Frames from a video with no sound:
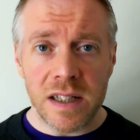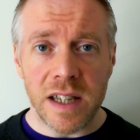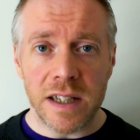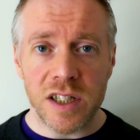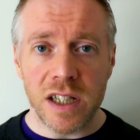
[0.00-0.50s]

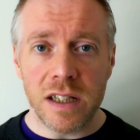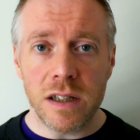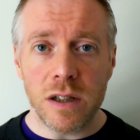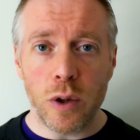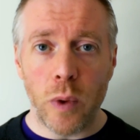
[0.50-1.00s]
essentially
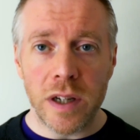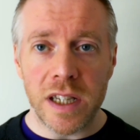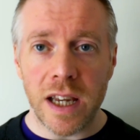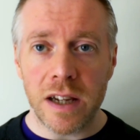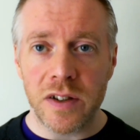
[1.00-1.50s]
you want to
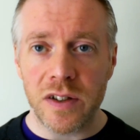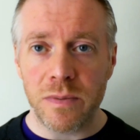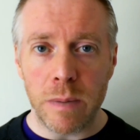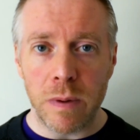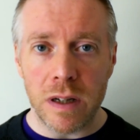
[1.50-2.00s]
get
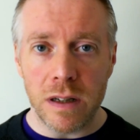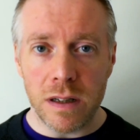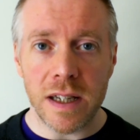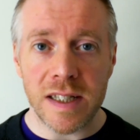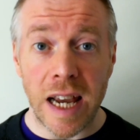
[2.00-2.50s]
people
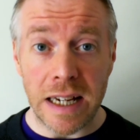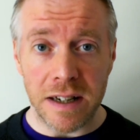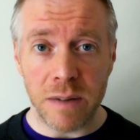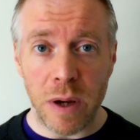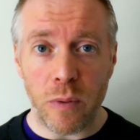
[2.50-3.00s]
excited
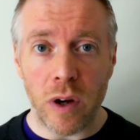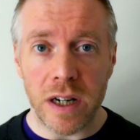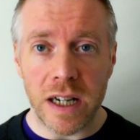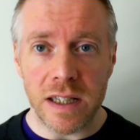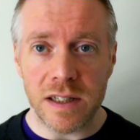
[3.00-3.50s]
about what
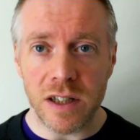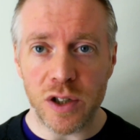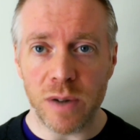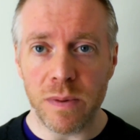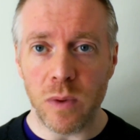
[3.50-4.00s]
it is that
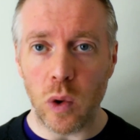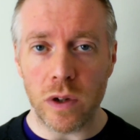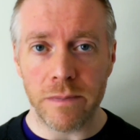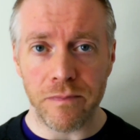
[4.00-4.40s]
you're promoting,